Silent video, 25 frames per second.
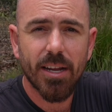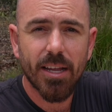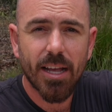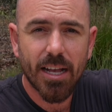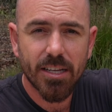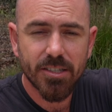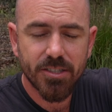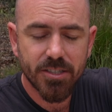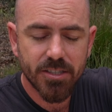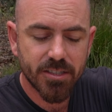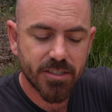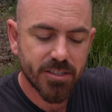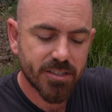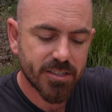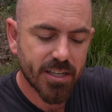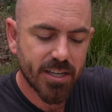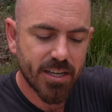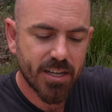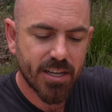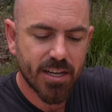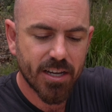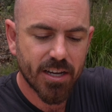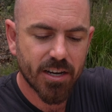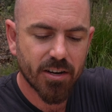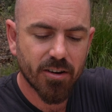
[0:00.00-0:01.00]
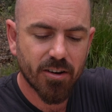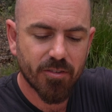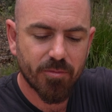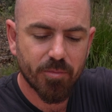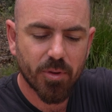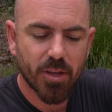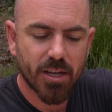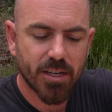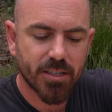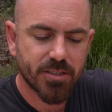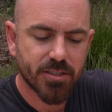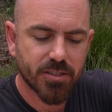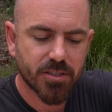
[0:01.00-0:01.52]
As you can see here, I've
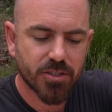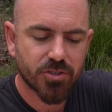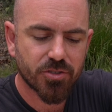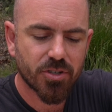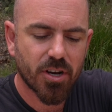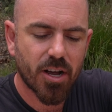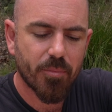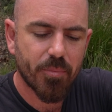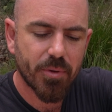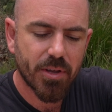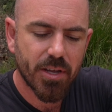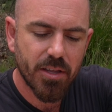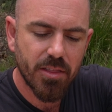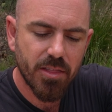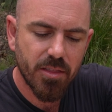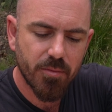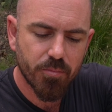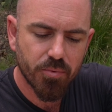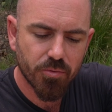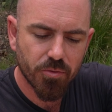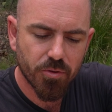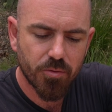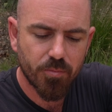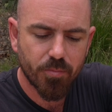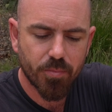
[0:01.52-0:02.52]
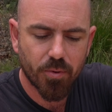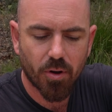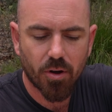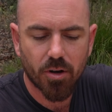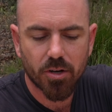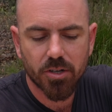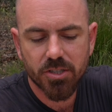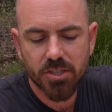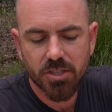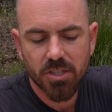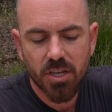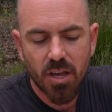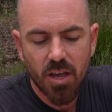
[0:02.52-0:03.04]
placed the trap in the brood
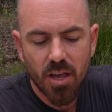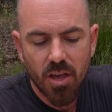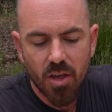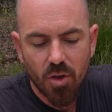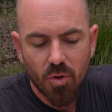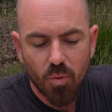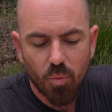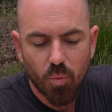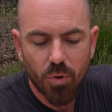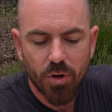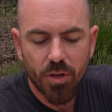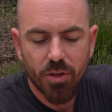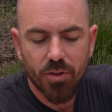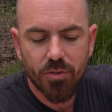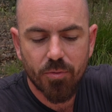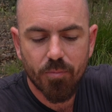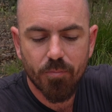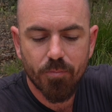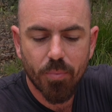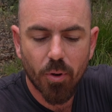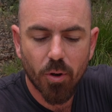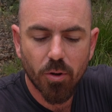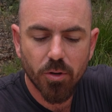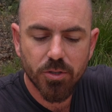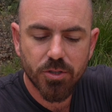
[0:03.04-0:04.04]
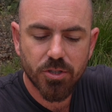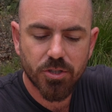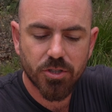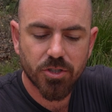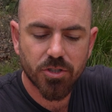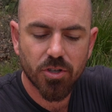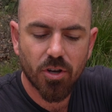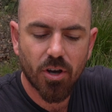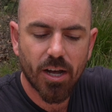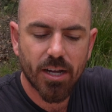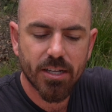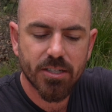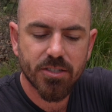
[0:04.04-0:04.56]
box with both
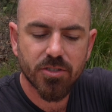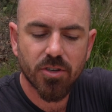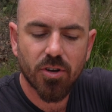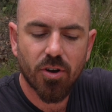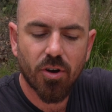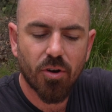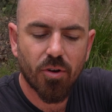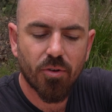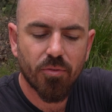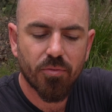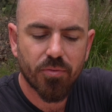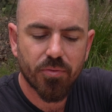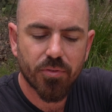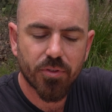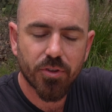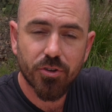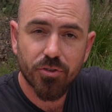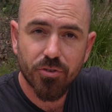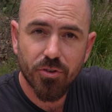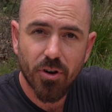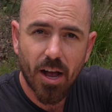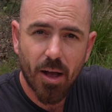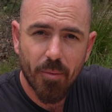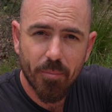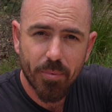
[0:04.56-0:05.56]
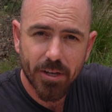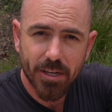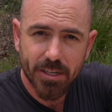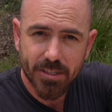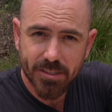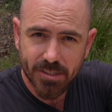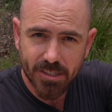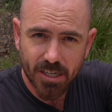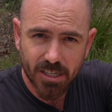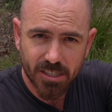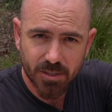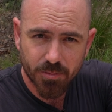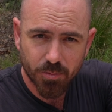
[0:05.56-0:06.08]
sides of the trap
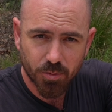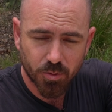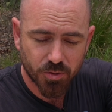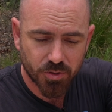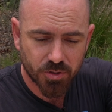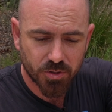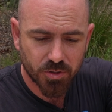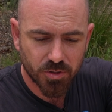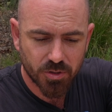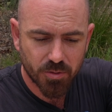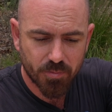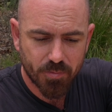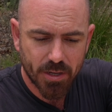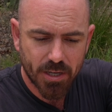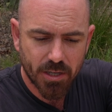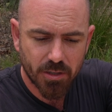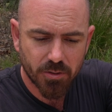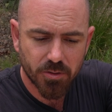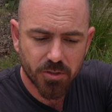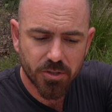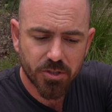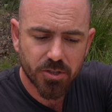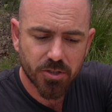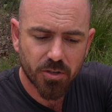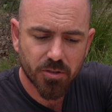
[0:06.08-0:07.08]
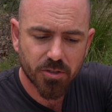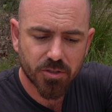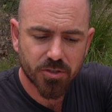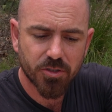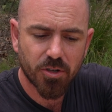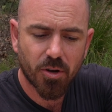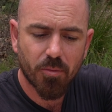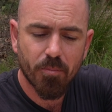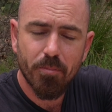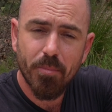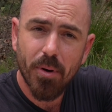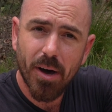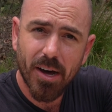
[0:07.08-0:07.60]
accessible to the beetles, so it's
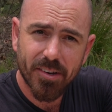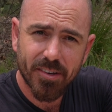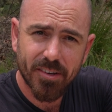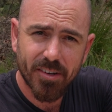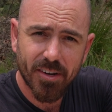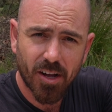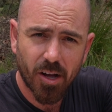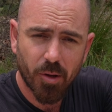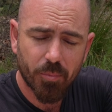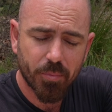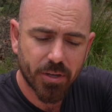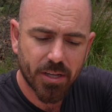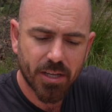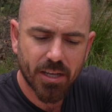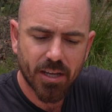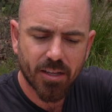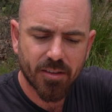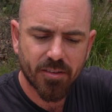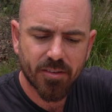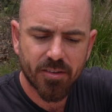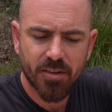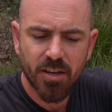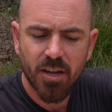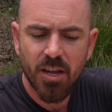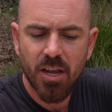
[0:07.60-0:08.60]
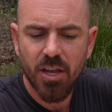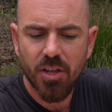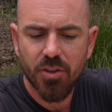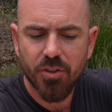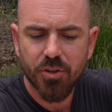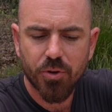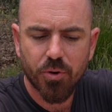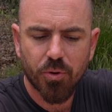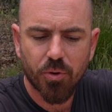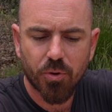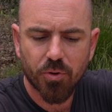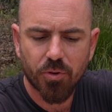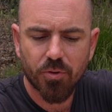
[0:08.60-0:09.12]
not butted up against the
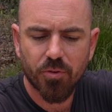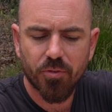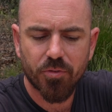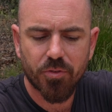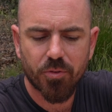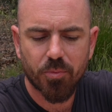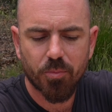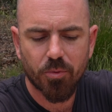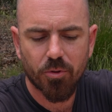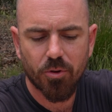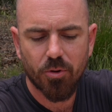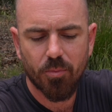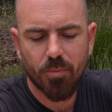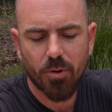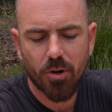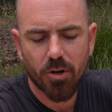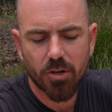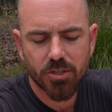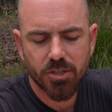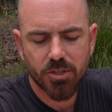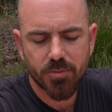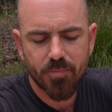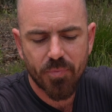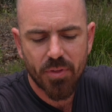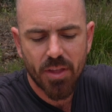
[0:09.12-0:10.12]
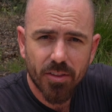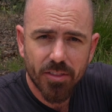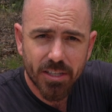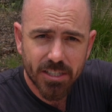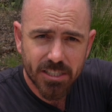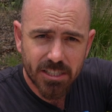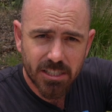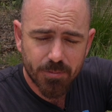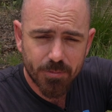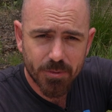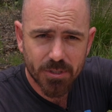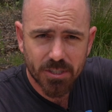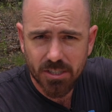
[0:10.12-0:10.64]
corner of the brood box. This
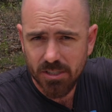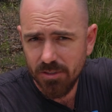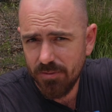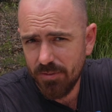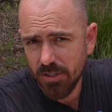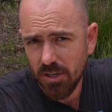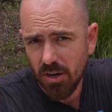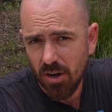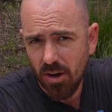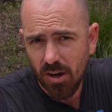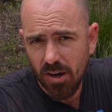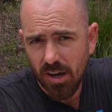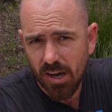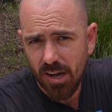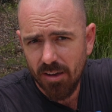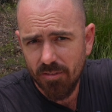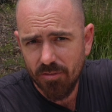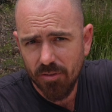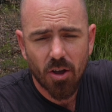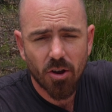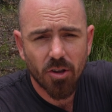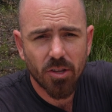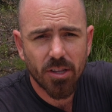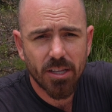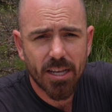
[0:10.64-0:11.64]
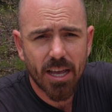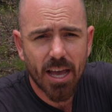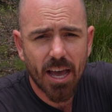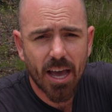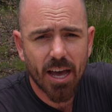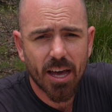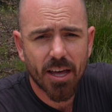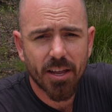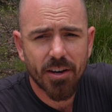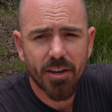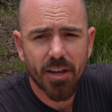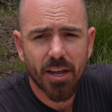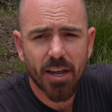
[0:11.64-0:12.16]
specific hive only
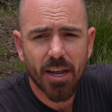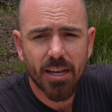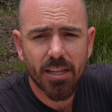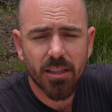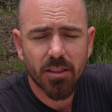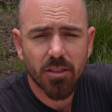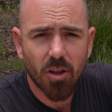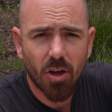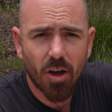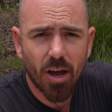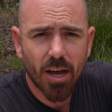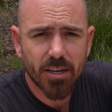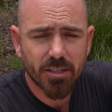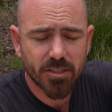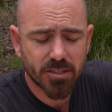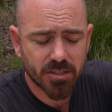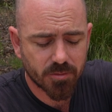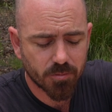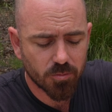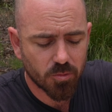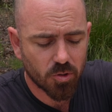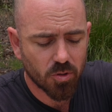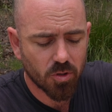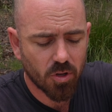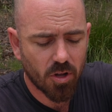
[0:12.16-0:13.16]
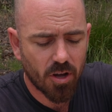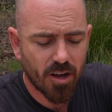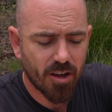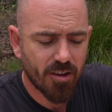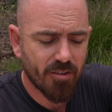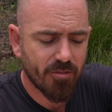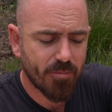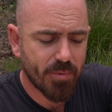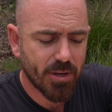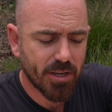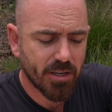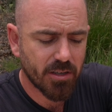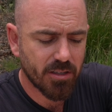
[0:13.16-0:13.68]
had a light small
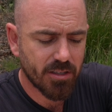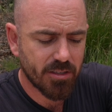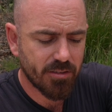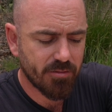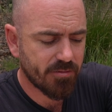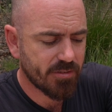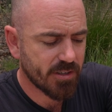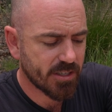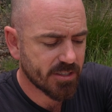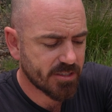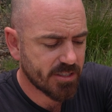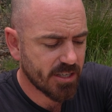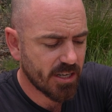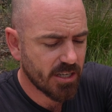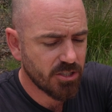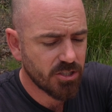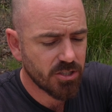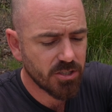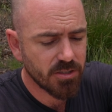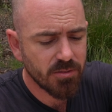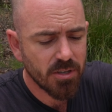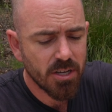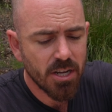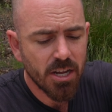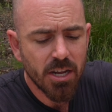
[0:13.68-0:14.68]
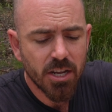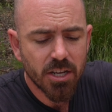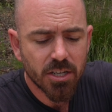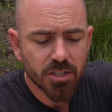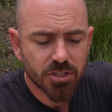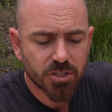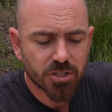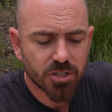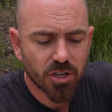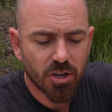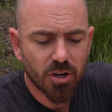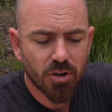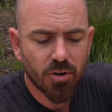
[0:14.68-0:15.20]
hive beetle infestation,
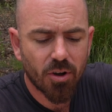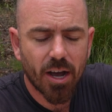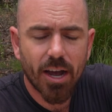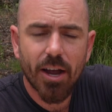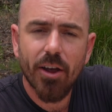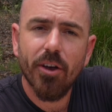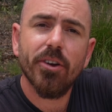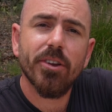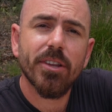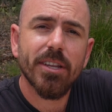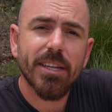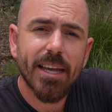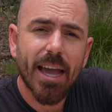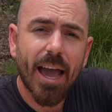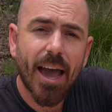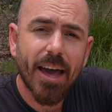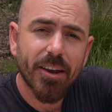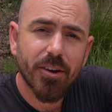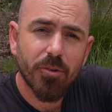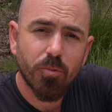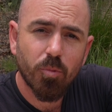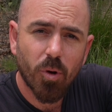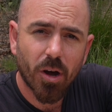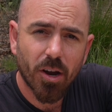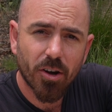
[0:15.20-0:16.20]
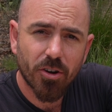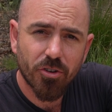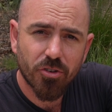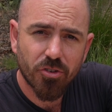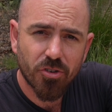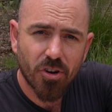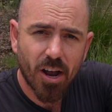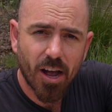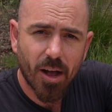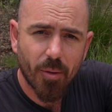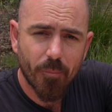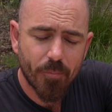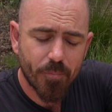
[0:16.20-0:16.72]
so I only added one
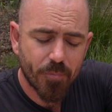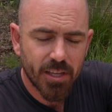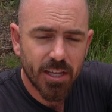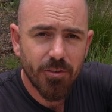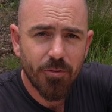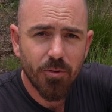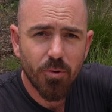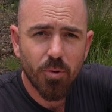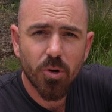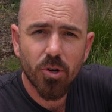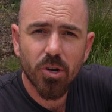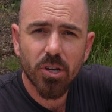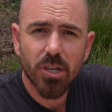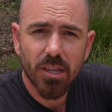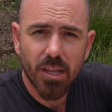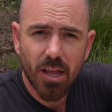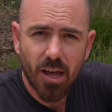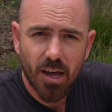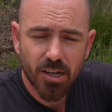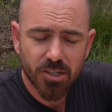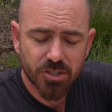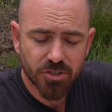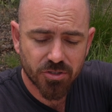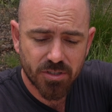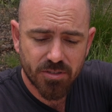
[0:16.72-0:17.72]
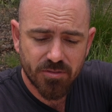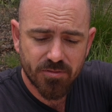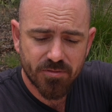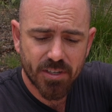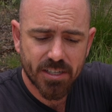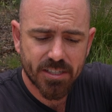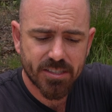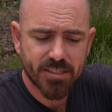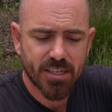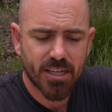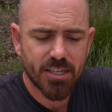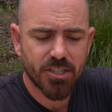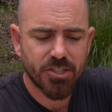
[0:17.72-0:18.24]
trap. If it were a larger
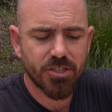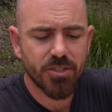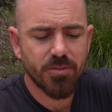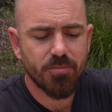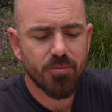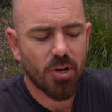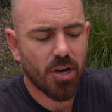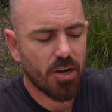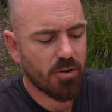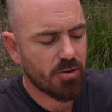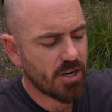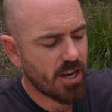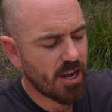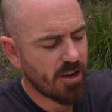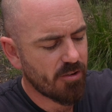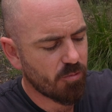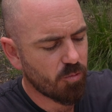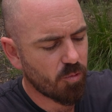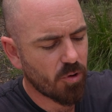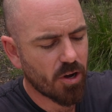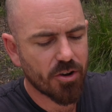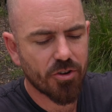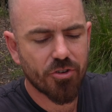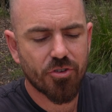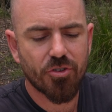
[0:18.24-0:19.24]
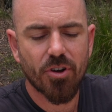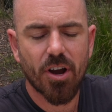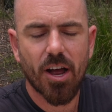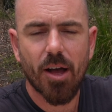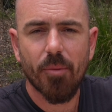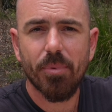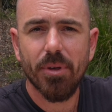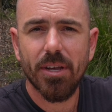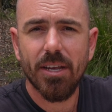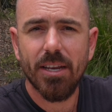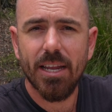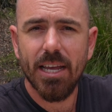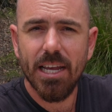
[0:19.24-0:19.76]
infestation, I would have one trap
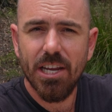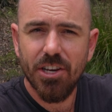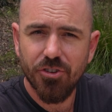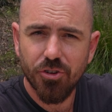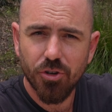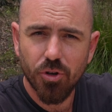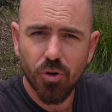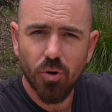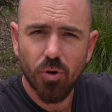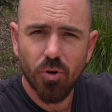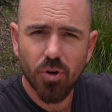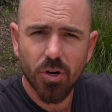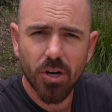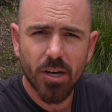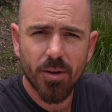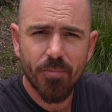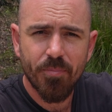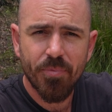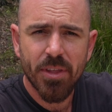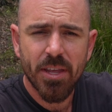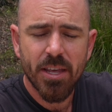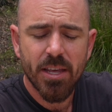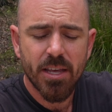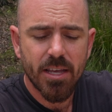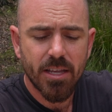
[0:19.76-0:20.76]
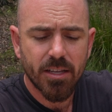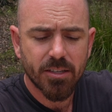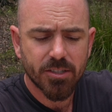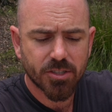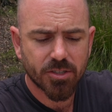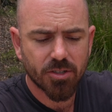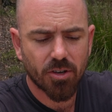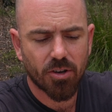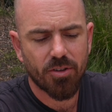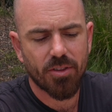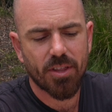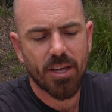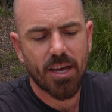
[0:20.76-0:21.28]
in each corner
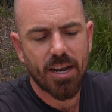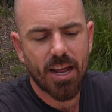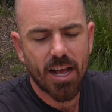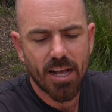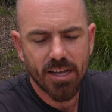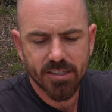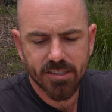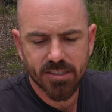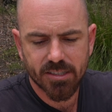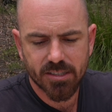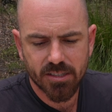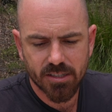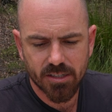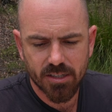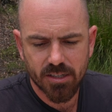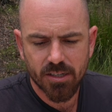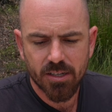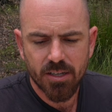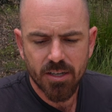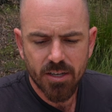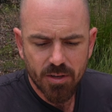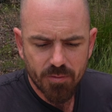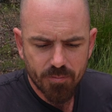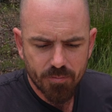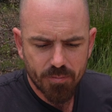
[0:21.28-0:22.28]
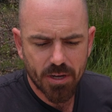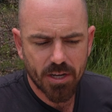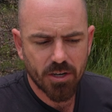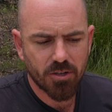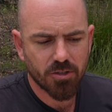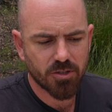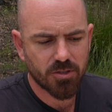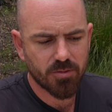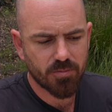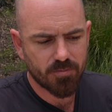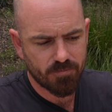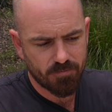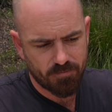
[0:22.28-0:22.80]
so that as the
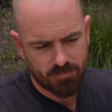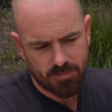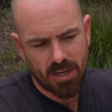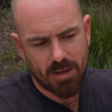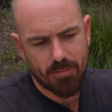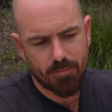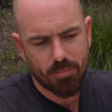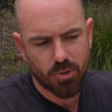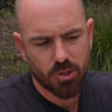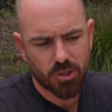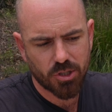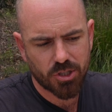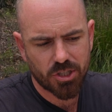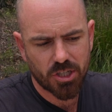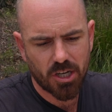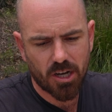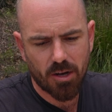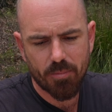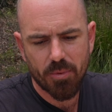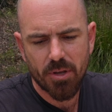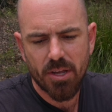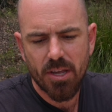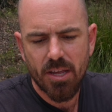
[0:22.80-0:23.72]
beetles get pushed up,